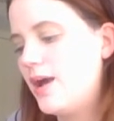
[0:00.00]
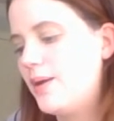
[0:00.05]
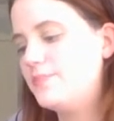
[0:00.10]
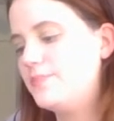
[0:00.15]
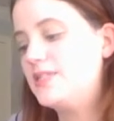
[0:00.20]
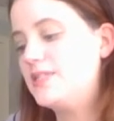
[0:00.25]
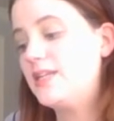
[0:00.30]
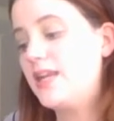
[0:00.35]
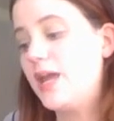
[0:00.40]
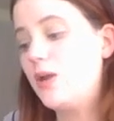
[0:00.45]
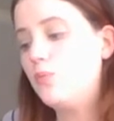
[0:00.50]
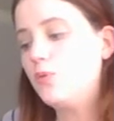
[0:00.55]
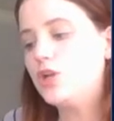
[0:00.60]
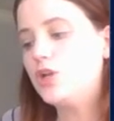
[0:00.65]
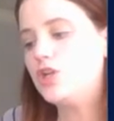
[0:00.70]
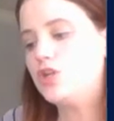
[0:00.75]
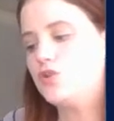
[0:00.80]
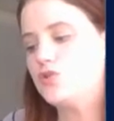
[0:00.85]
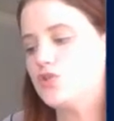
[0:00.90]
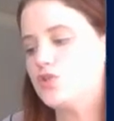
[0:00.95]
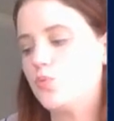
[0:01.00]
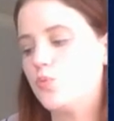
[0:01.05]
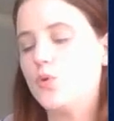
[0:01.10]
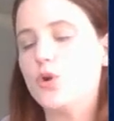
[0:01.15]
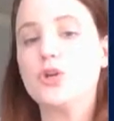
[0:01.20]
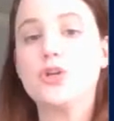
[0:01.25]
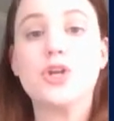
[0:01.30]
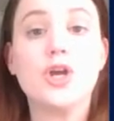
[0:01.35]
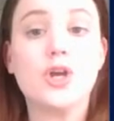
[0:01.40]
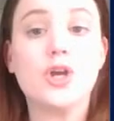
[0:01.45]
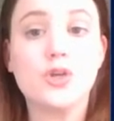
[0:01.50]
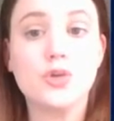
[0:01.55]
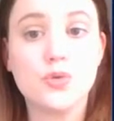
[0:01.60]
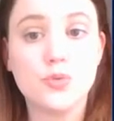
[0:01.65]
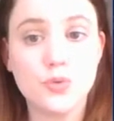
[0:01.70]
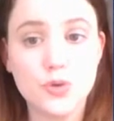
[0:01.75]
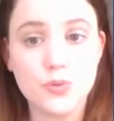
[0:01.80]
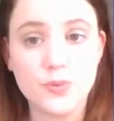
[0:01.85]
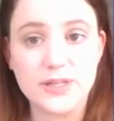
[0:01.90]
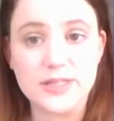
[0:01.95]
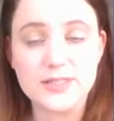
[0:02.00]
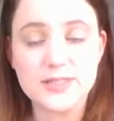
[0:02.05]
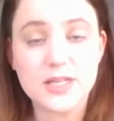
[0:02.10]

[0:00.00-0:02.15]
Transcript: Today we're going to use the word congruent.